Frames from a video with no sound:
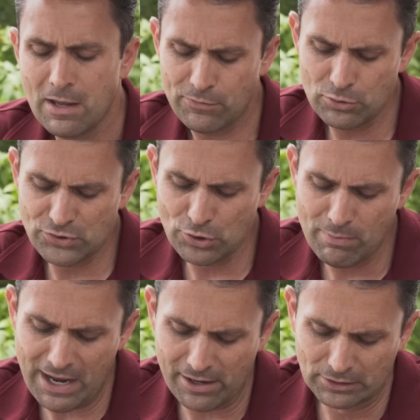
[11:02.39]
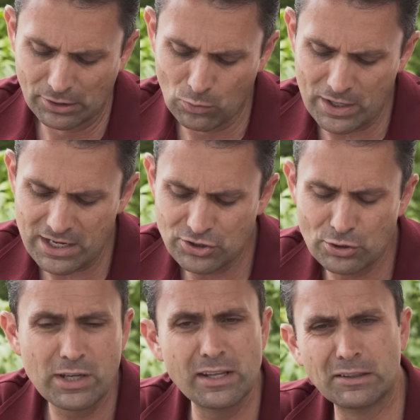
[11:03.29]
If you zoom out a little ways,
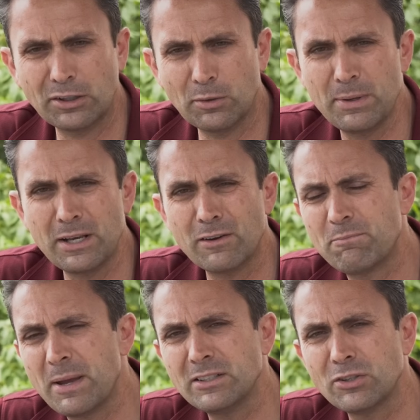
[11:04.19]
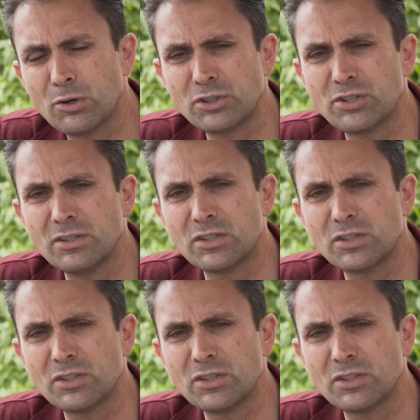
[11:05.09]
you'll get a little bit of pin cushion